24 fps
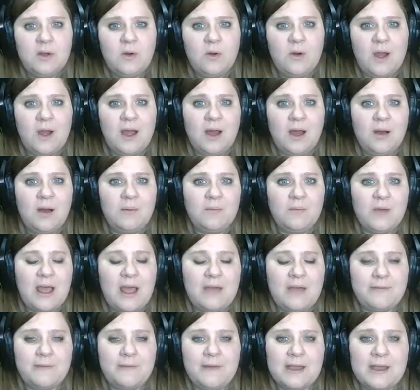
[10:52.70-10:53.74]

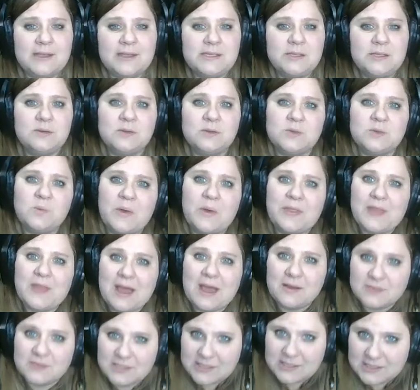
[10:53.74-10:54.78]
f of x equals
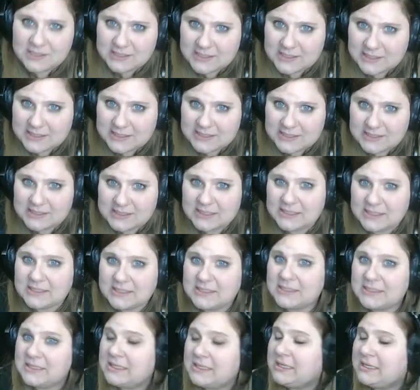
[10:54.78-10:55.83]
1066
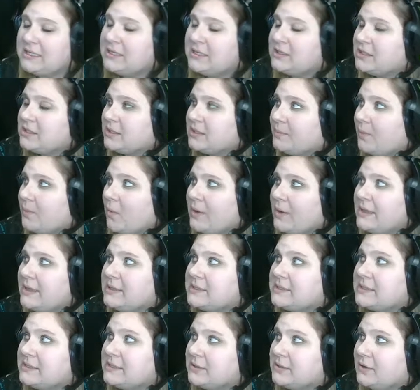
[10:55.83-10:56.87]
e to the
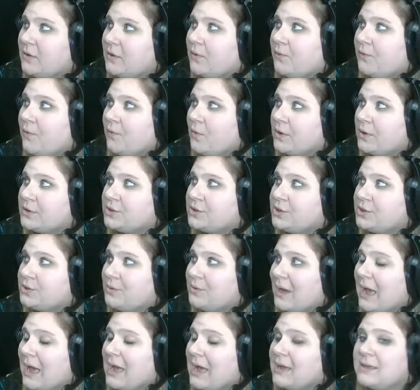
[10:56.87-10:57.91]

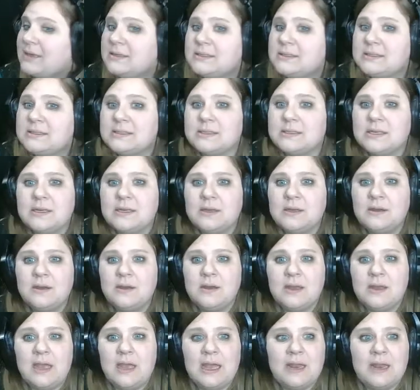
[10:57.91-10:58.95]
0.042x,
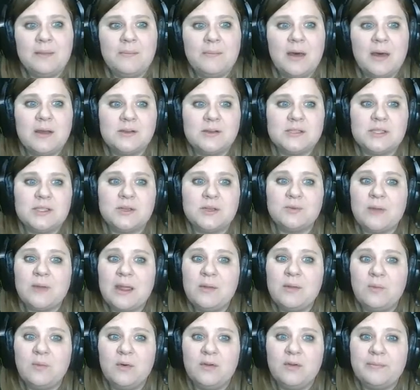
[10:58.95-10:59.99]
and it models the gray
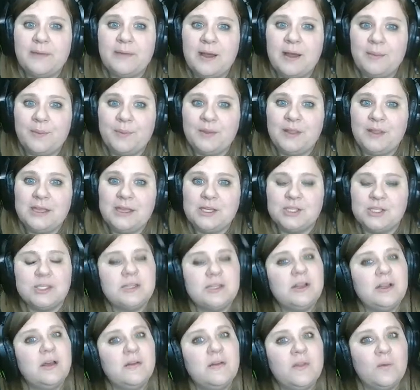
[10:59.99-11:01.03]
wolf population
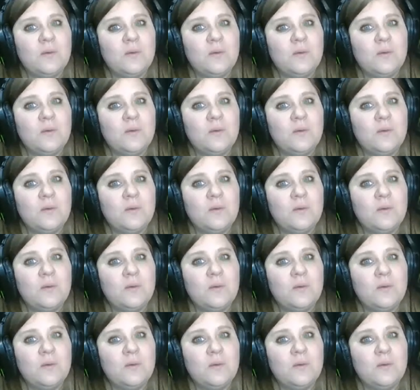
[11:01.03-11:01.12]
of the